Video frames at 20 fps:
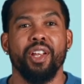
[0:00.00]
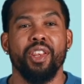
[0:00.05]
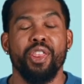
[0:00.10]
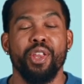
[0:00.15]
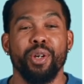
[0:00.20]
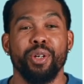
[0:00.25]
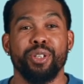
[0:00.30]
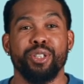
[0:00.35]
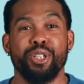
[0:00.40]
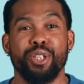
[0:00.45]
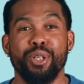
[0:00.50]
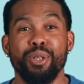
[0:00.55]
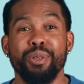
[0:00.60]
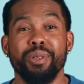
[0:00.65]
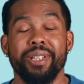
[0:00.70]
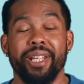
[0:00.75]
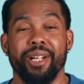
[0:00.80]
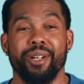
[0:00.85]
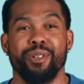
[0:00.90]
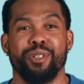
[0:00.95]
There are two
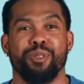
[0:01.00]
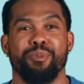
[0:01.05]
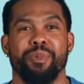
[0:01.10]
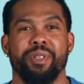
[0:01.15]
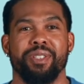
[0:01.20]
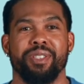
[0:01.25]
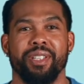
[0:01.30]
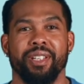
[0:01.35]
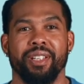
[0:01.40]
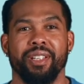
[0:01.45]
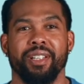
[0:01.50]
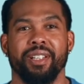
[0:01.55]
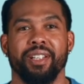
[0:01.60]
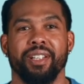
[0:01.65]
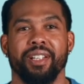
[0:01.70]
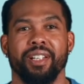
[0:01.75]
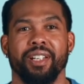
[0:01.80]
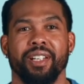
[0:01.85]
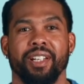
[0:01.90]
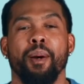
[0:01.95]
letters missing,
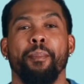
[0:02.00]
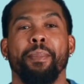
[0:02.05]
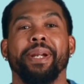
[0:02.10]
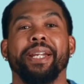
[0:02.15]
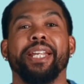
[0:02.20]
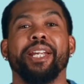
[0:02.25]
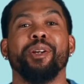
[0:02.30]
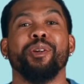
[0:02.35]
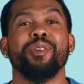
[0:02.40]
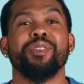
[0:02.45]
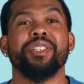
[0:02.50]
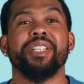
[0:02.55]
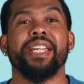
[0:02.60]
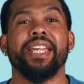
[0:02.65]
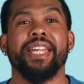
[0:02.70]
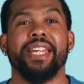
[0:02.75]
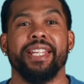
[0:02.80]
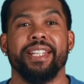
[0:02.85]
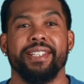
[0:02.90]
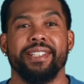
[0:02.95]
but here's a
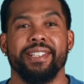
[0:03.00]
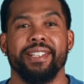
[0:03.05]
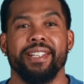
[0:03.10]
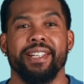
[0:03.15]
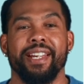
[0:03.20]
hint.